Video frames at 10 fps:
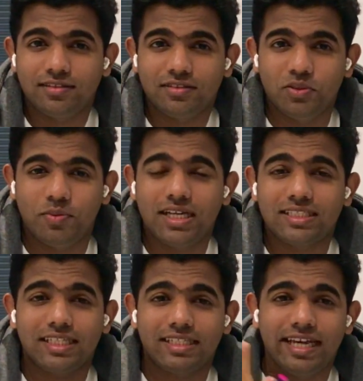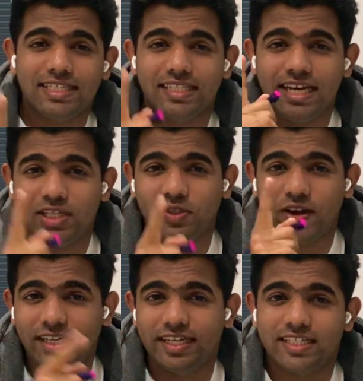You master the essay and you
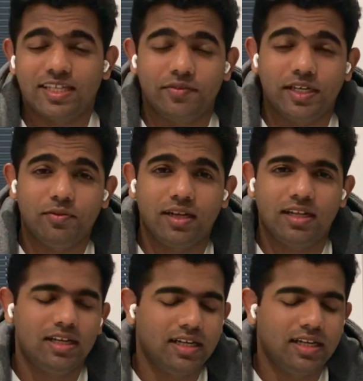write essay very well.